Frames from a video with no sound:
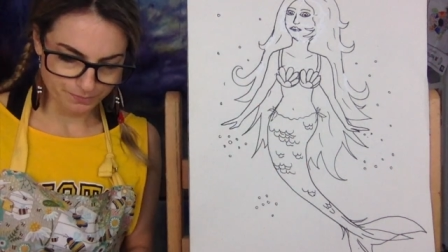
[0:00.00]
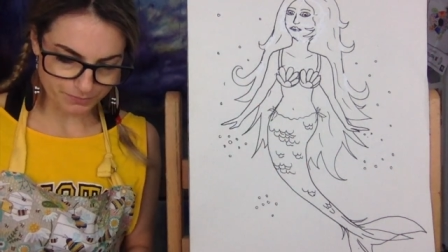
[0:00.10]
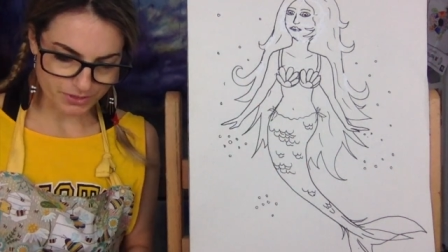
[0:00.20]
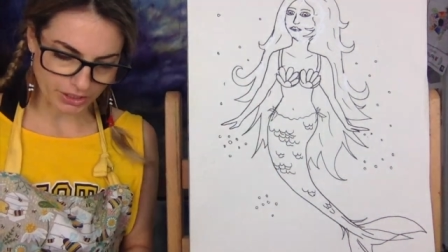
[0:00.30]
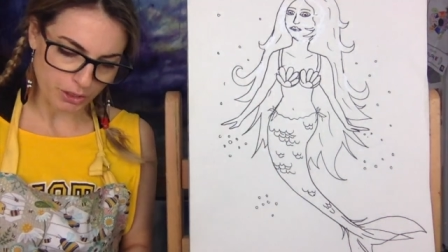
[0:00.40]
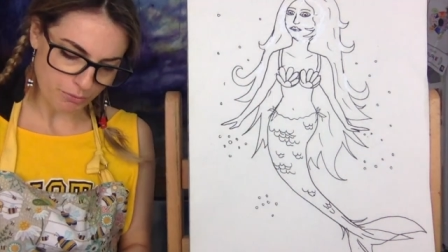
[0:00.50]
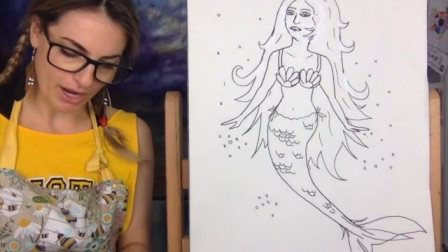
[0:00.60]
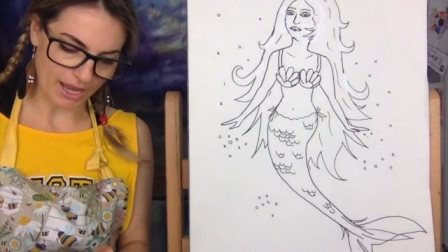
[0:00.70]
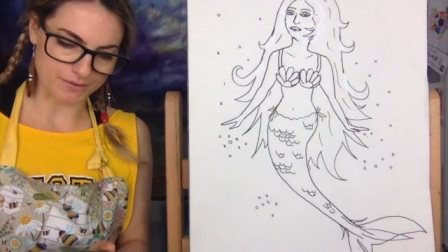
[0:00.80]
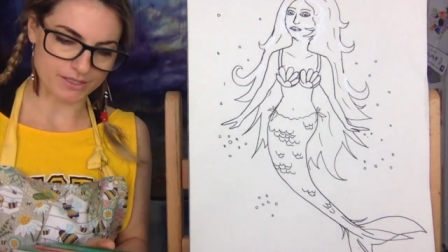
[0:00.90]
So you might
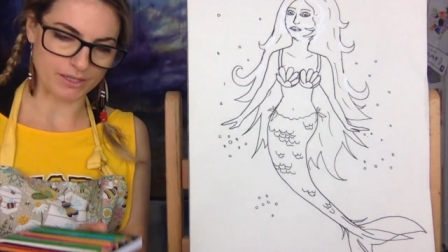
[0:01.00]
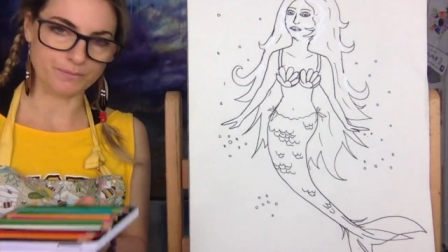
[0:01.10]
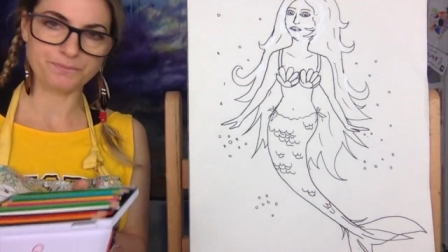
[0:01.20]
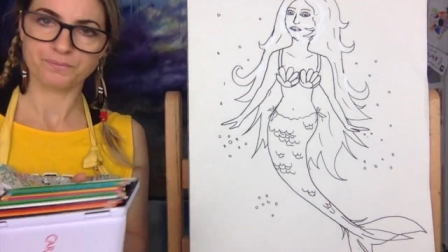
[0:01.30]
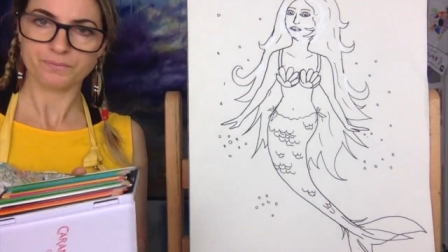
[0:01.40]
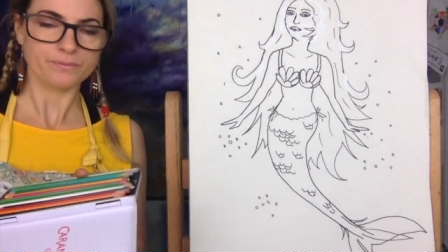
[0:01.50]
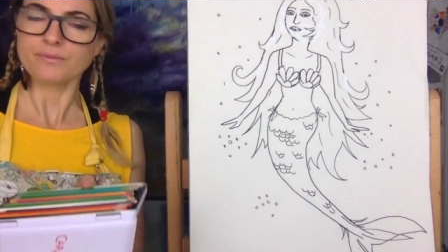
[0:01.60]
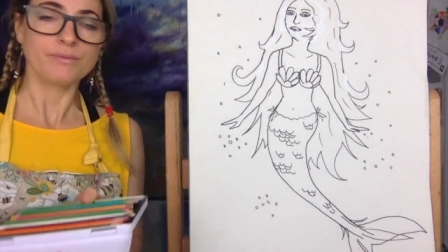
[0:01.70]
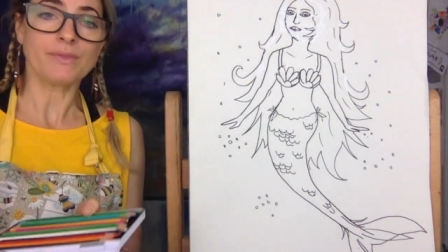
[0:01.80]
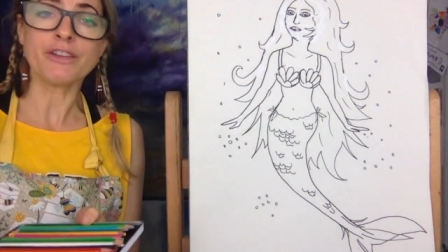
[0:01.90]
have some.
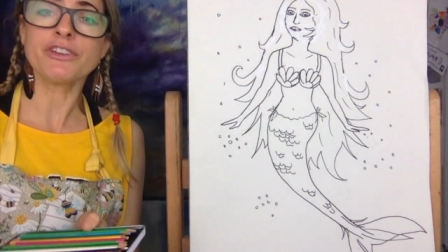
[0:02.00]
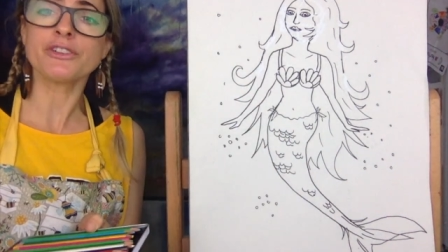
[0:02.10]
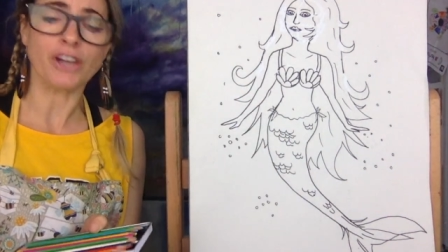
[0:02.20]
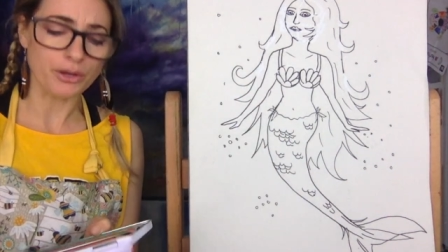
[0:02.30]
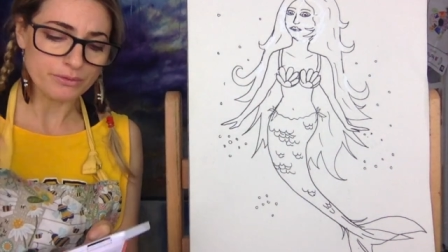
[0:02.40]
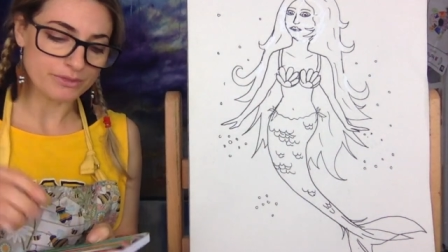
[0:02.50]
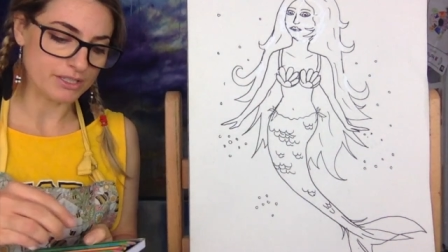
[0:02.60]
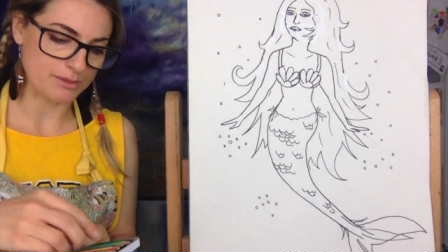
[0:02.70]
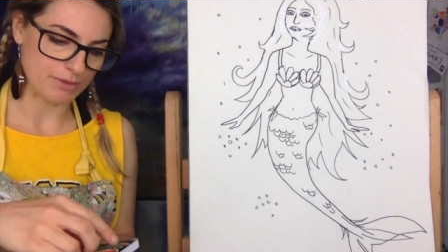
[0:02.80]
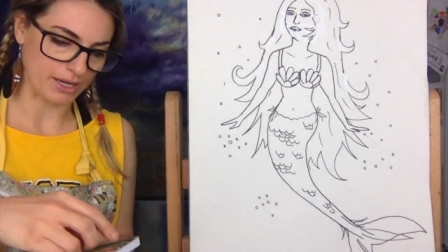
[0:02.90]
If you don't,
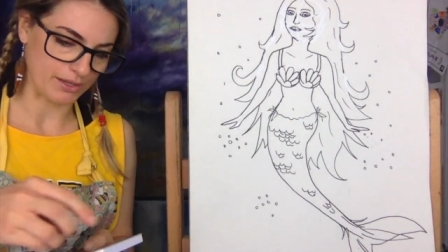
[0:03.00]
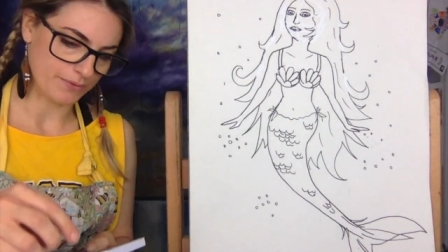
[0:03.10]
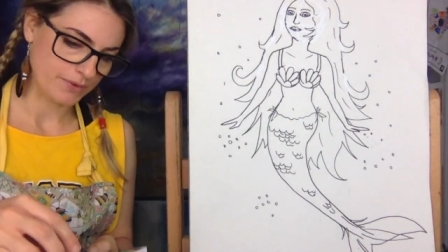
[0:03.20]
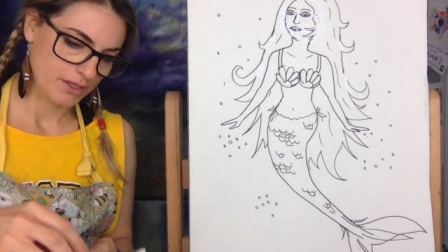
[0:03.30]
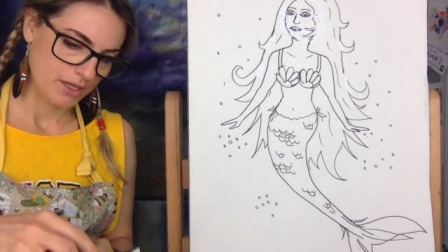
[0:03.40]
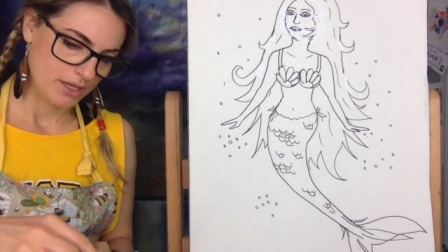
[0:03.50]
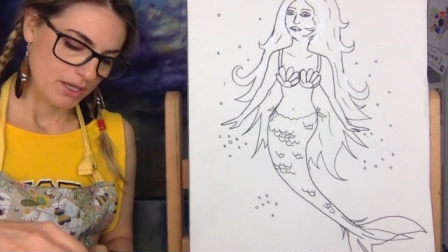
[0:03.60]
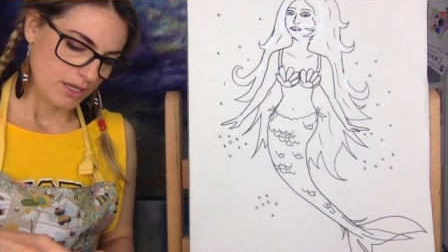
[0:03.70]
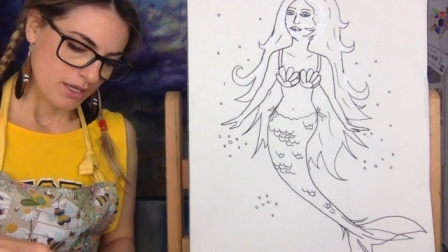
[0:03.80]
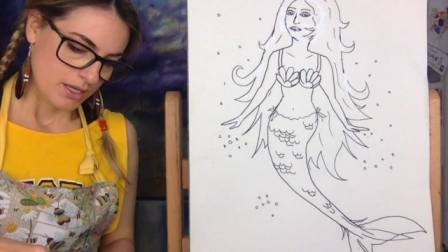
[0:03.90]
doesn't matter.
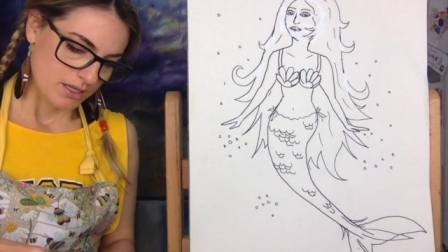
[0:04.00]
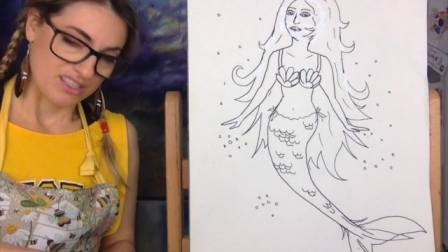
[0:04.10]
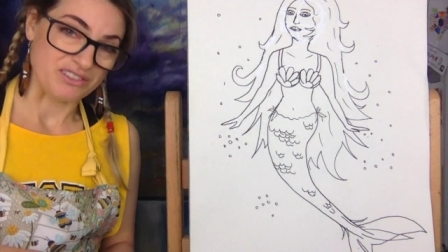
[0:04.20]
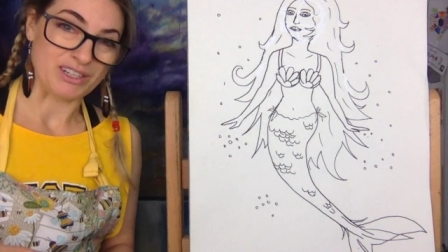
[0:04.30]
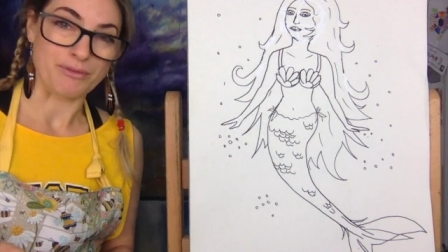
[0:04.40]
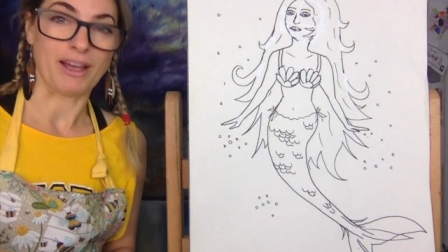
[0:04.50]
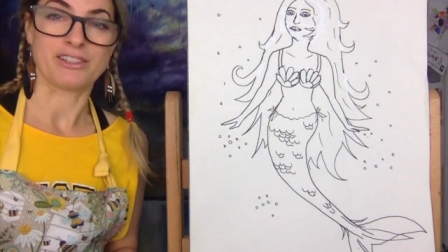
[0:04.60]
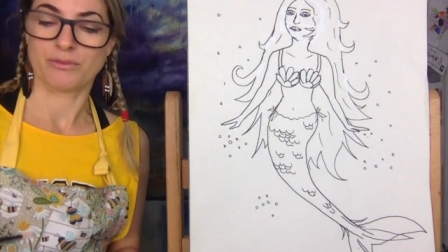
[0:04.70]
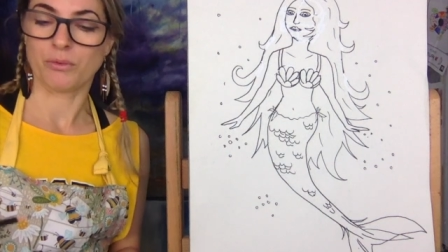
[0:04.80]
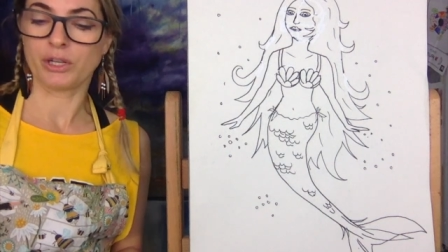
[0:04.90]
Doesn't really
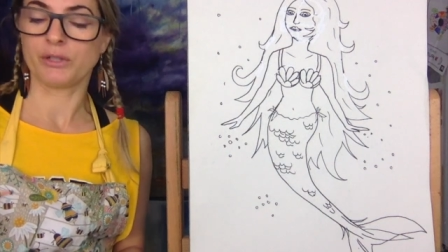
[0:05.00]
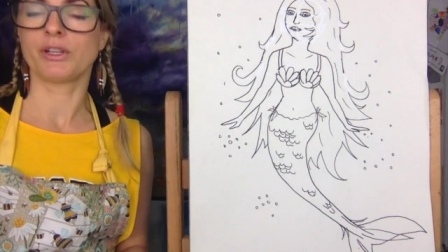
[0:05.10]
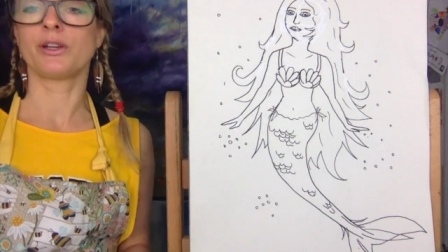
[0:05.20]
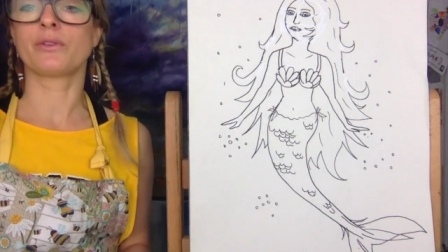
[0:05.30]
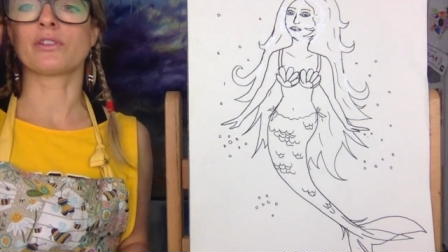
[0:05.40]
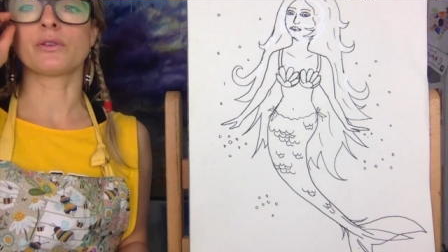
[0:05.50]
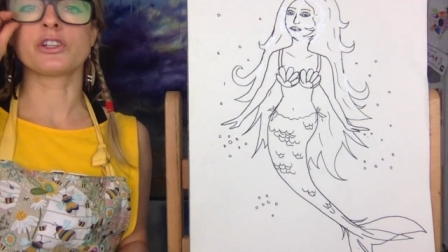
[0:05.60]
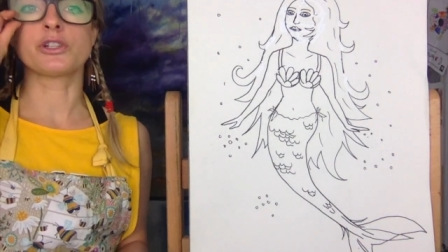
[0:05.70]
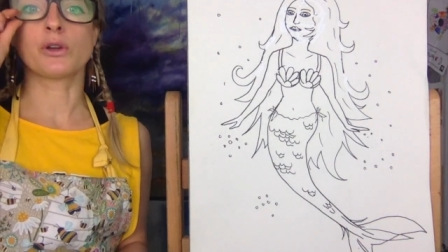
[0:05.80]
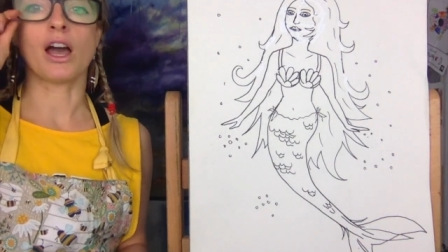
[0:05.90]
matter what you use, as long
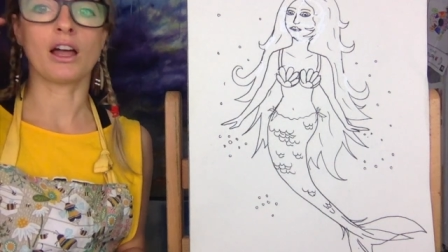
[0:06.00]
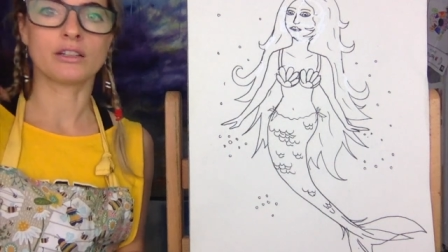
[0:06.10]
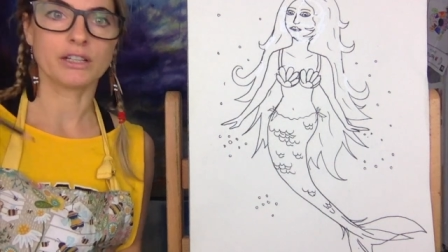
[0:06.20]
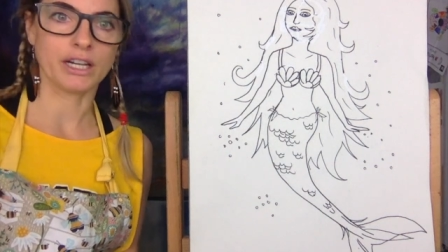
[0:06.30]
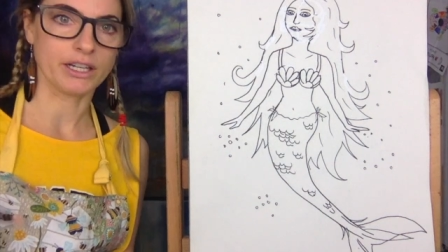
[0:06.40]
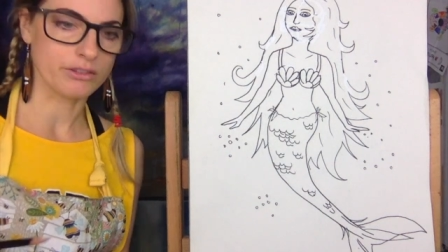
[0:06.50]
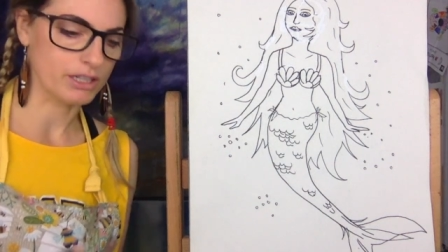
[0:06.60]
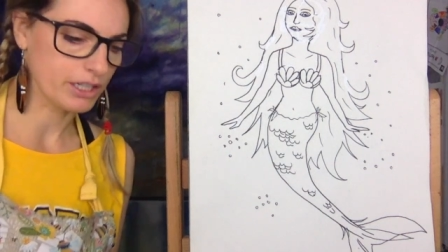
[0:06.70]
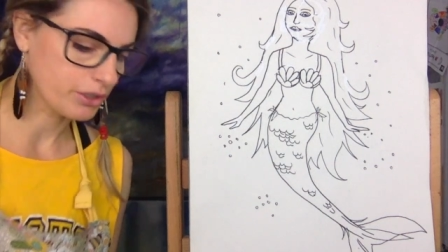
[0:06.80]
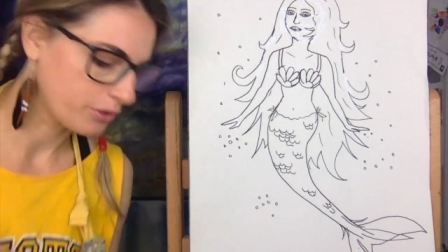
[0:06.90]
as you colour it in
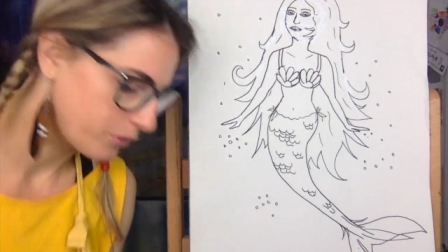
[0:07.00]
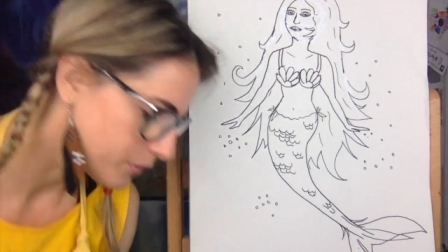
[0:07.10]
really cool.